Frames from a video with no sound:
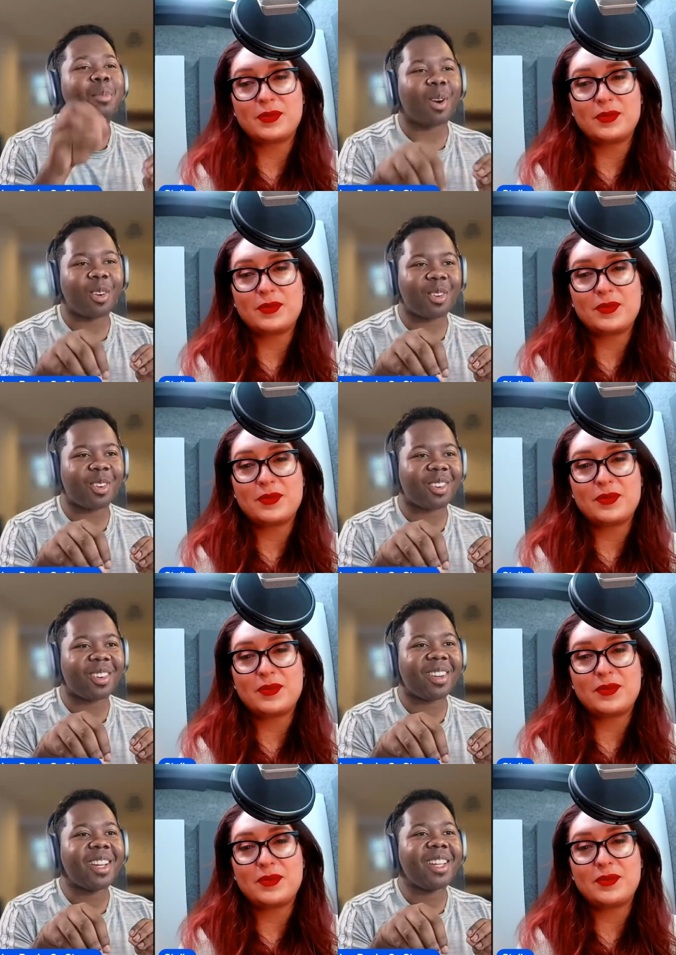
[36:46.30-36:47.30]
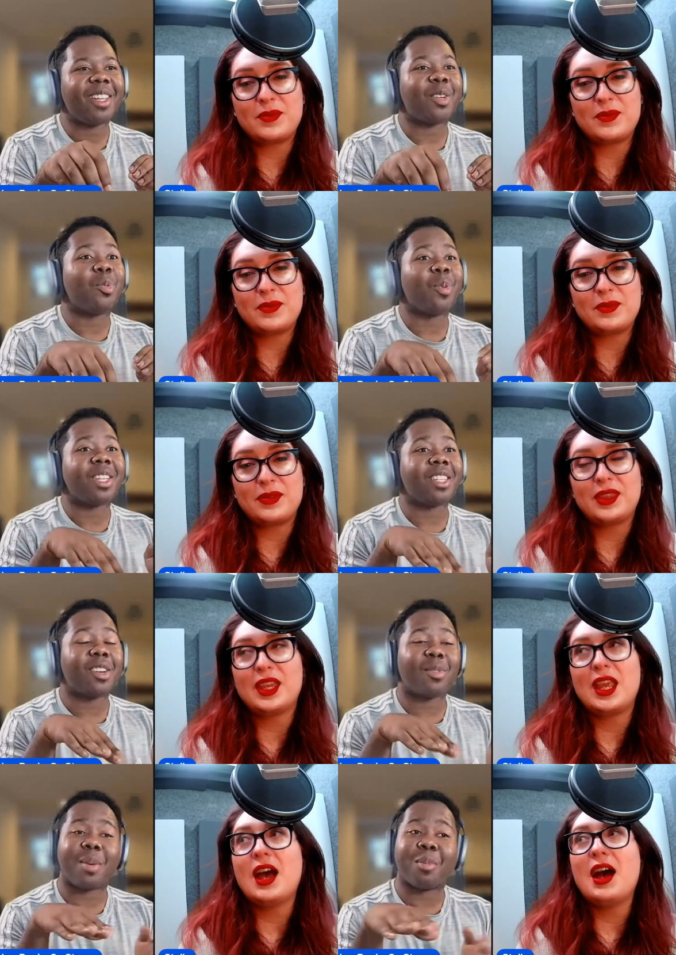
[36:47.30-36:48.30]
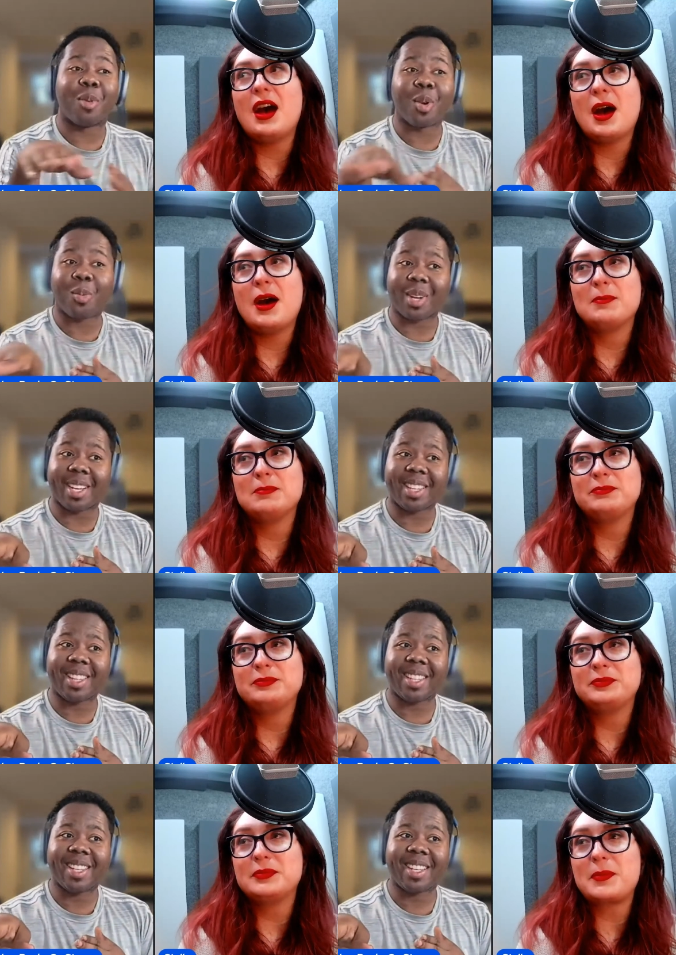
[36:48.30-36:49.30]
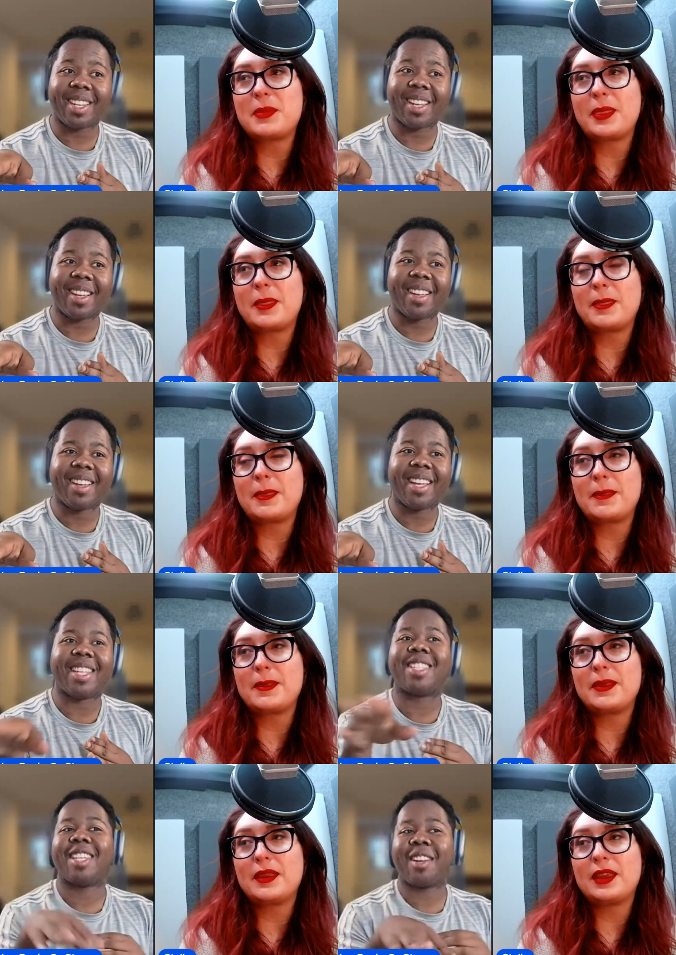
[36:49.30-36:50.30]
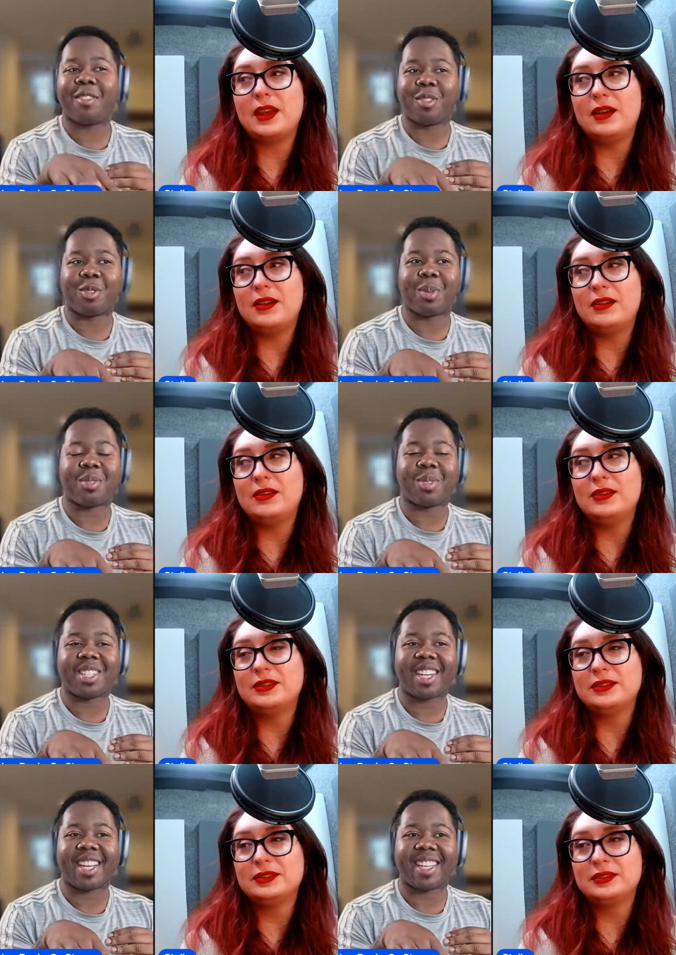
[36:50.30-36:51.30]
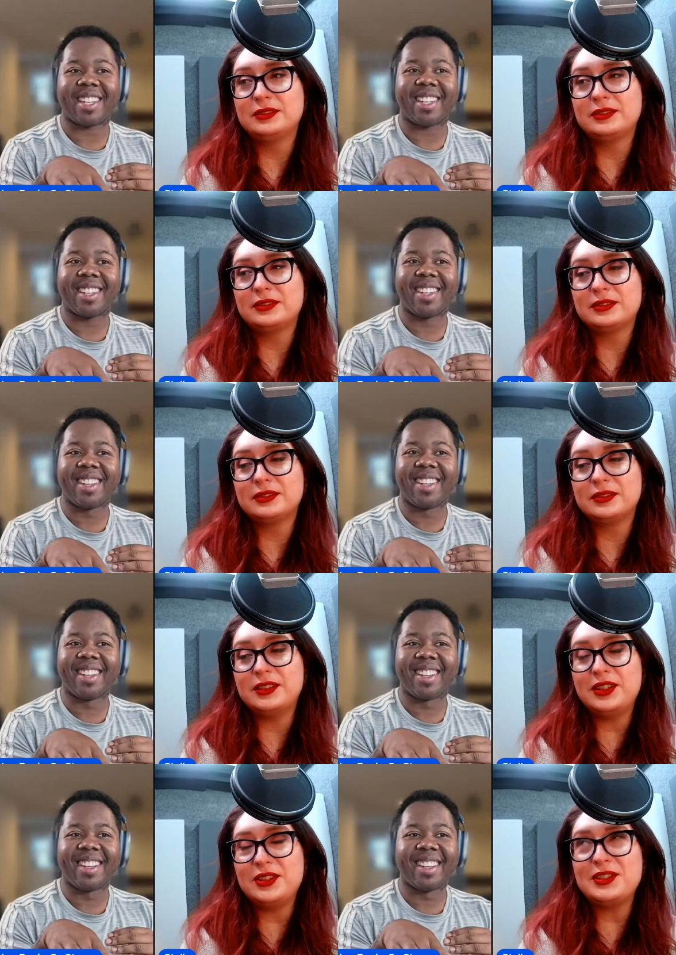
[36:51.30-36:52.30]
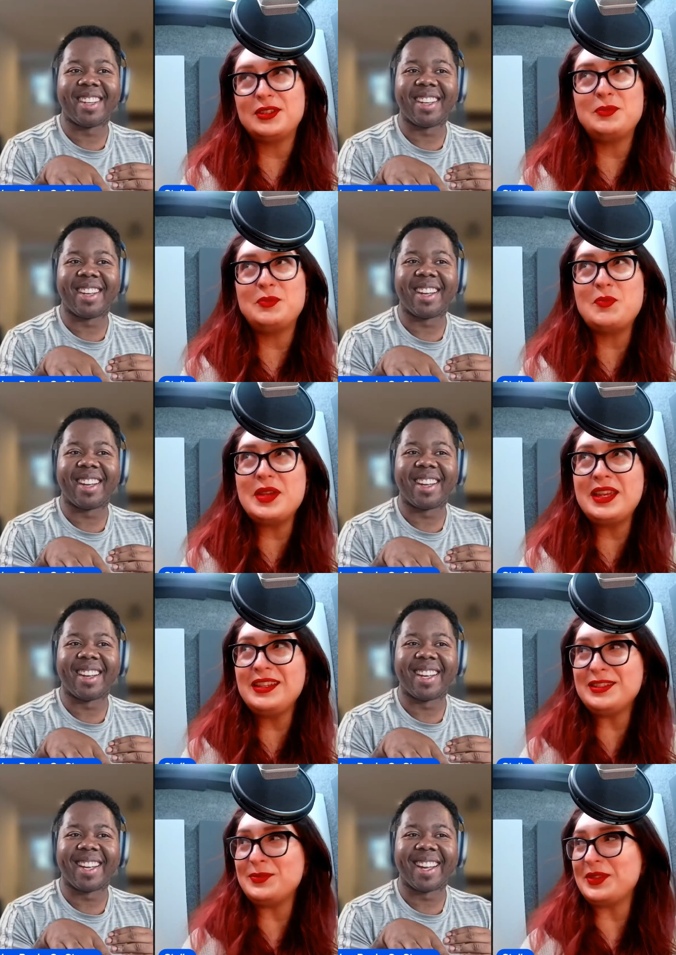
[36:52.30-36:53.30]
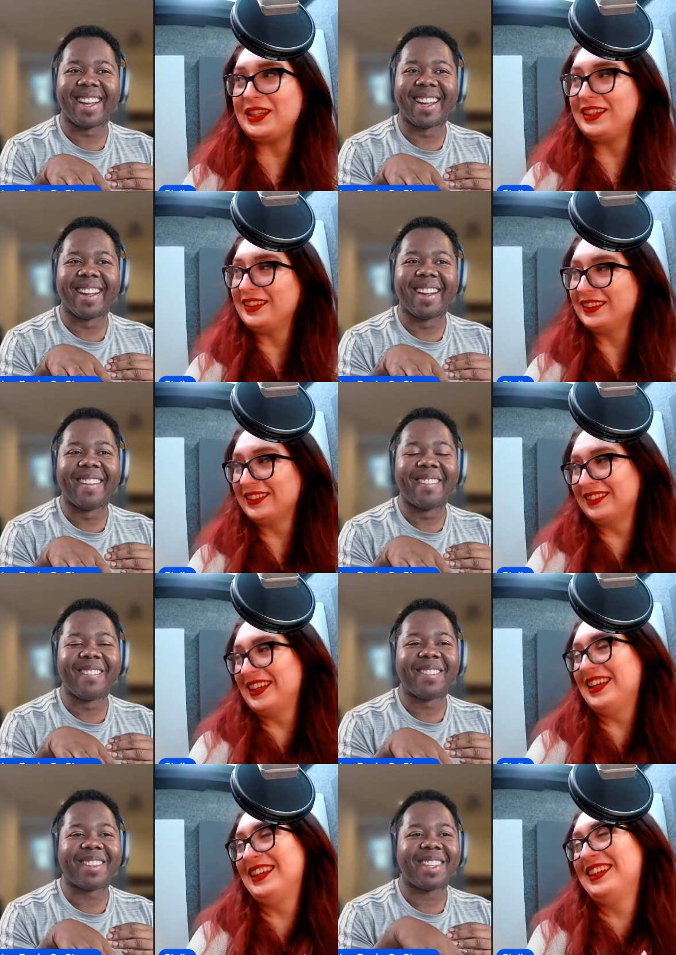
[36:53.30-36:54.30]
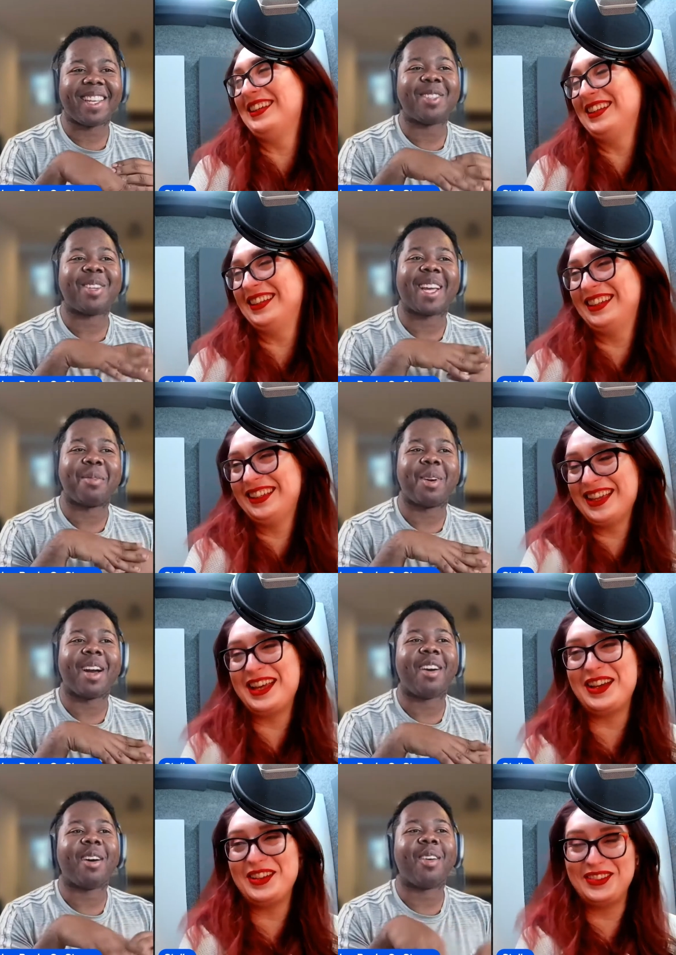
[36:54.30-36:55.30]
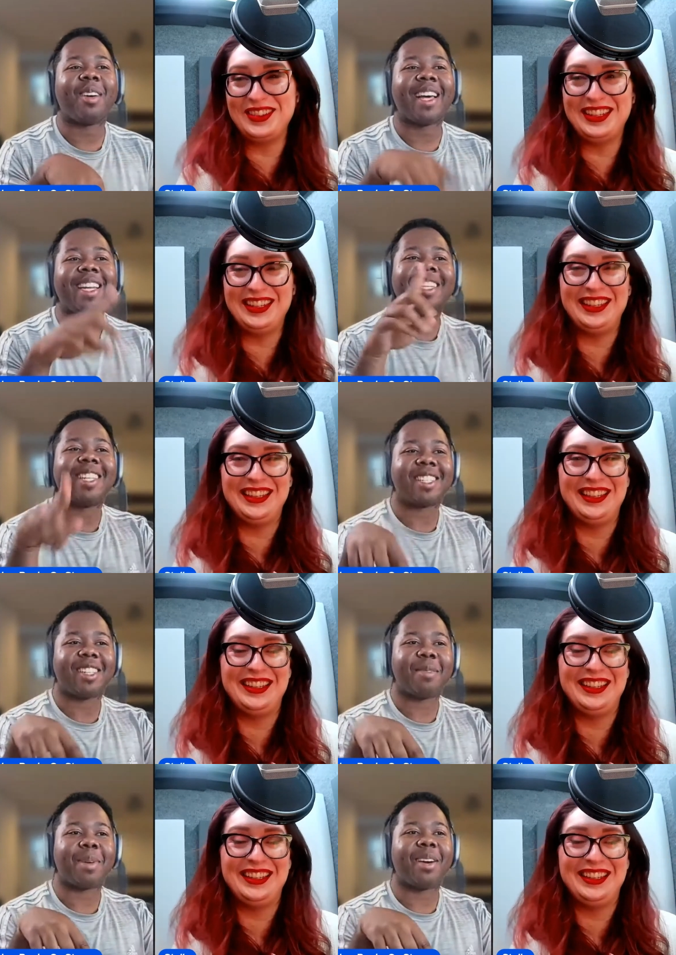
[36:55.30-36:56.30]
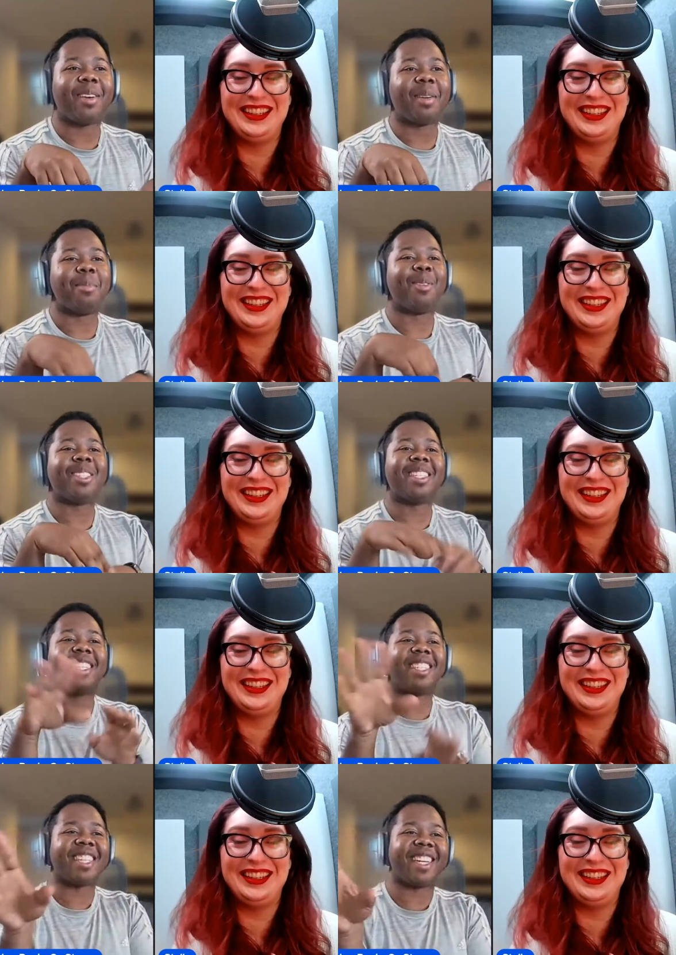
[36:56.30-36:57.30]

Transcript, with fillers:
Speaker 1: partner that you want to narrate more with instead of your duets with shane
Speaker 2: Oh, you're so mean to me.
Speaker 1: It's okay. Well, I'll, I'll, edit this clip out and post it to Shane.